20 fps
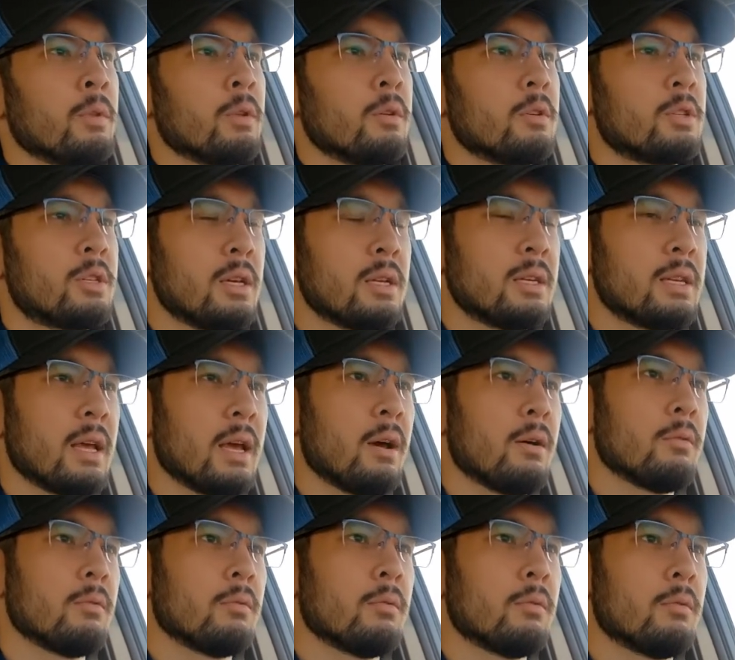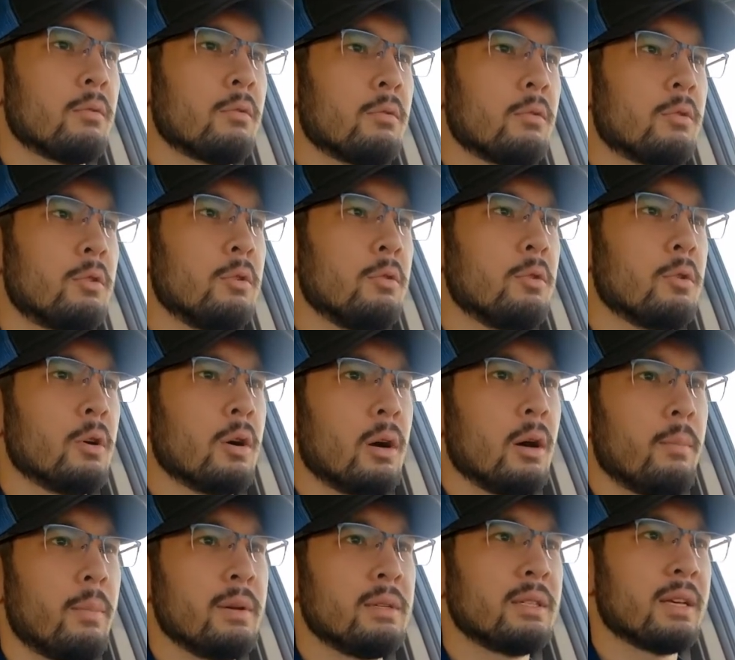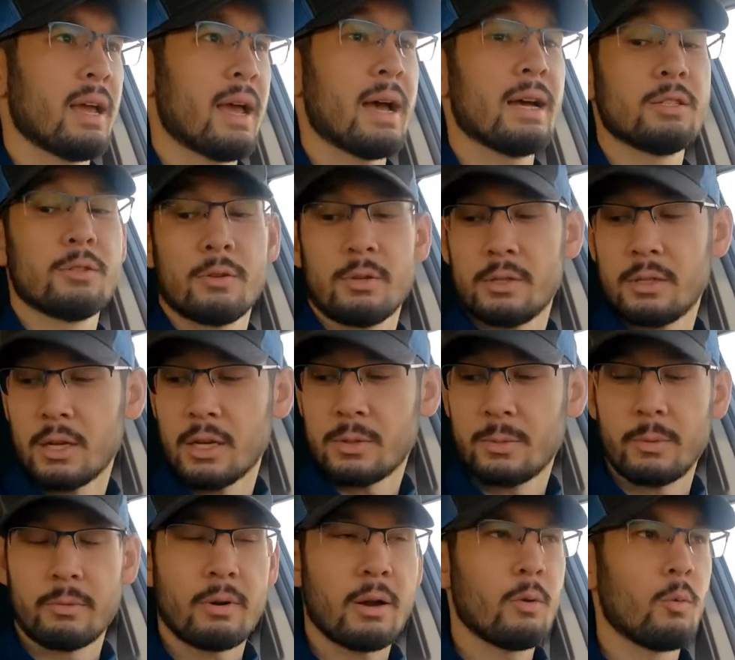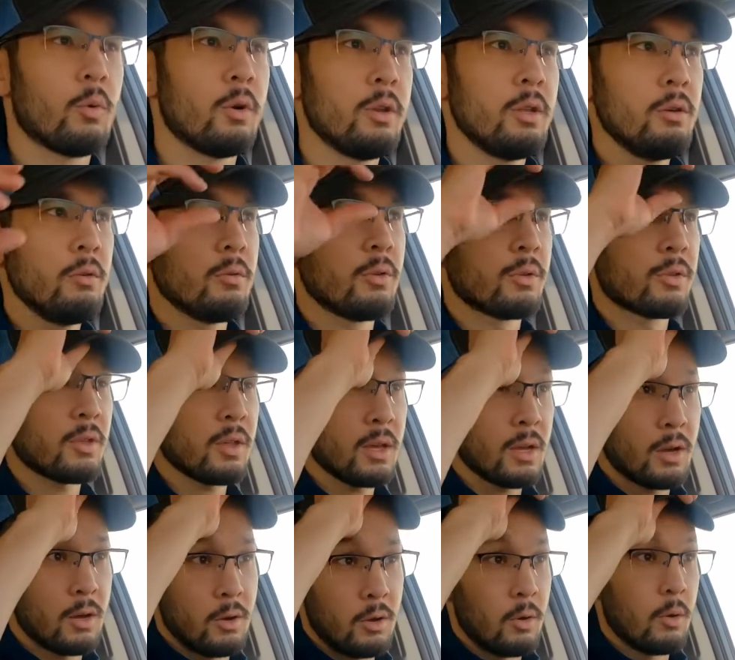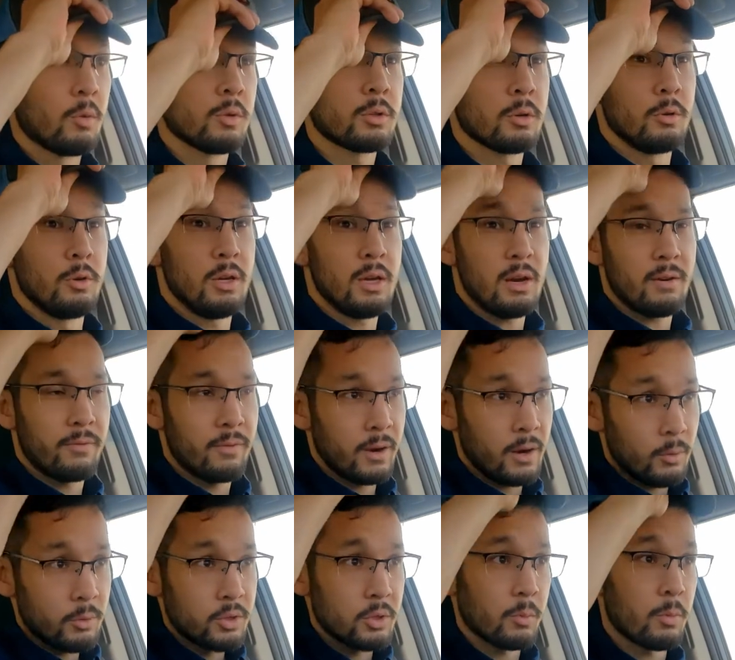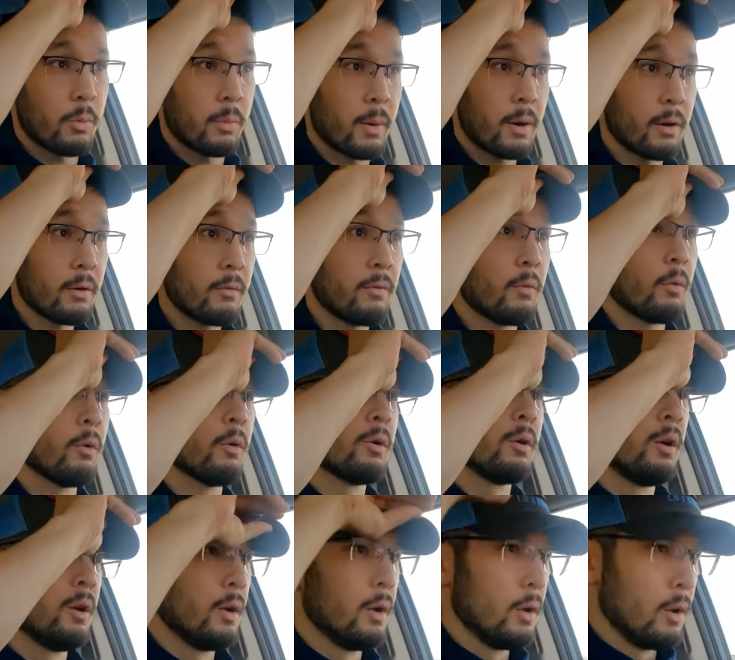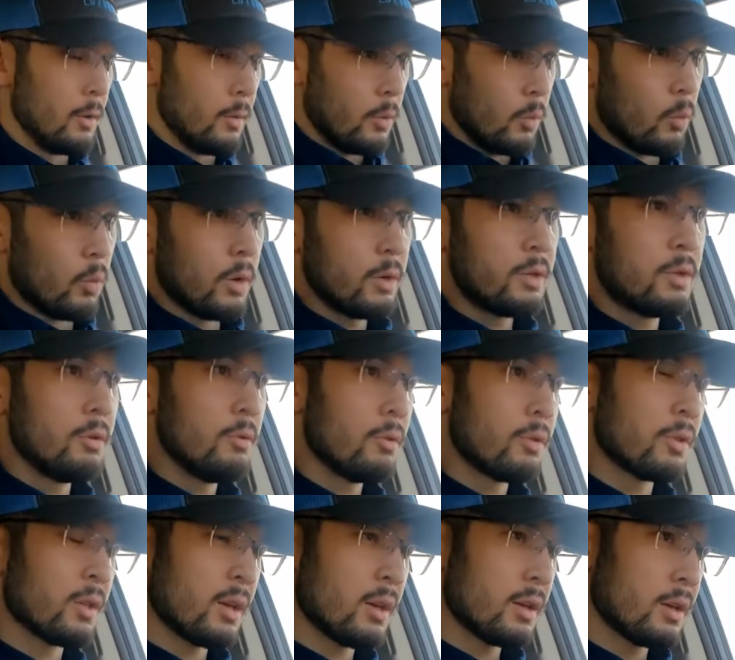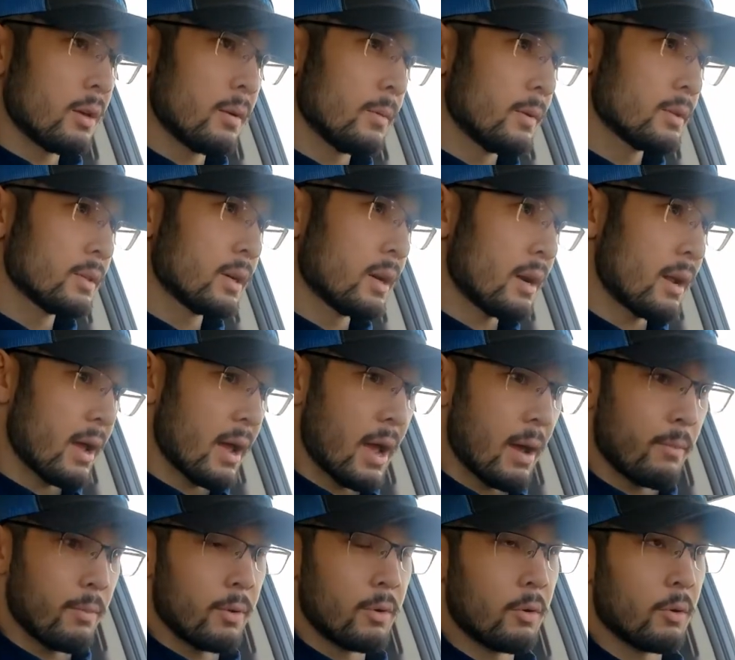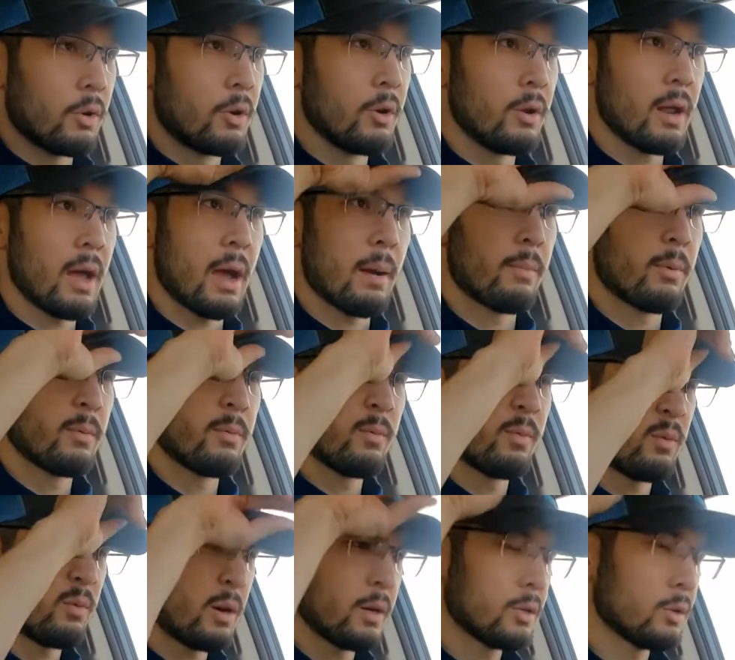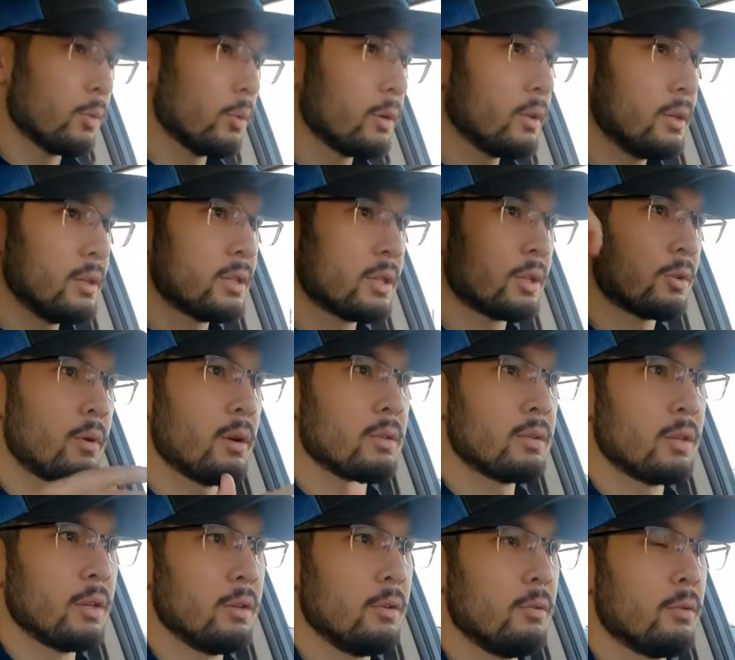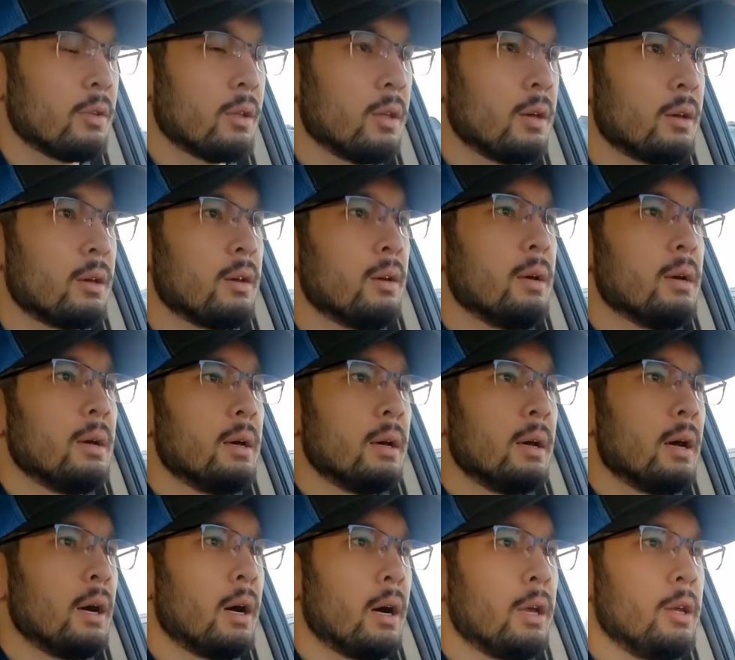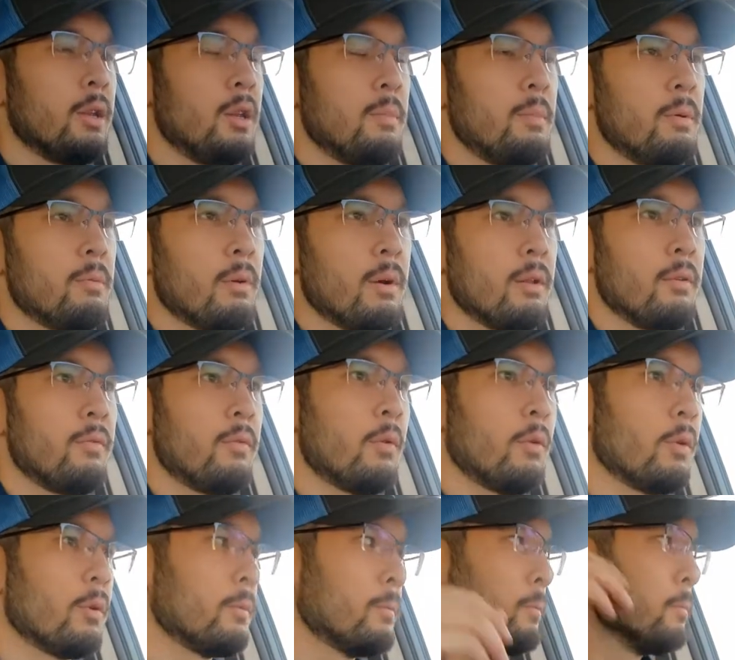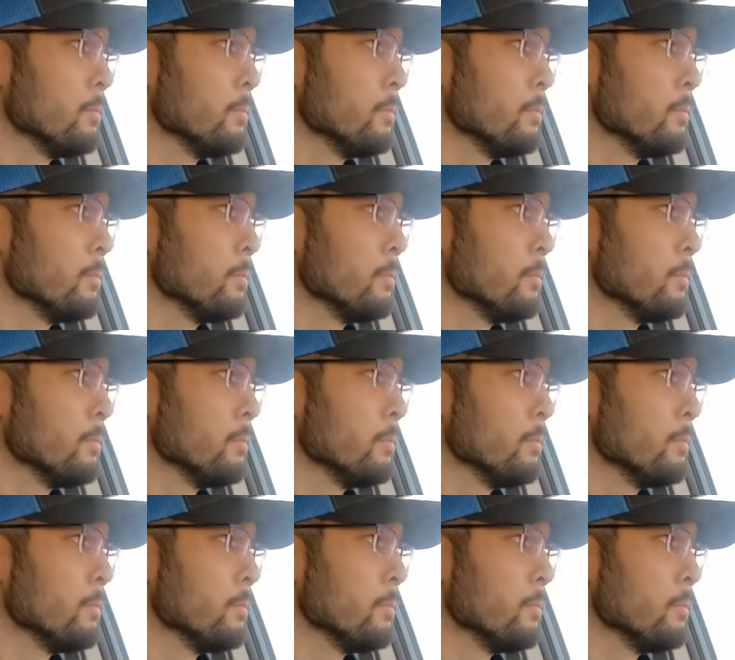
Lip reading: Sit down, do basically a hazard assessment, right? What do you think? So you got to figure out what you're preparing for. What do you think is going to happen or could happen, right? So what are these threats that you think you need to be ready for?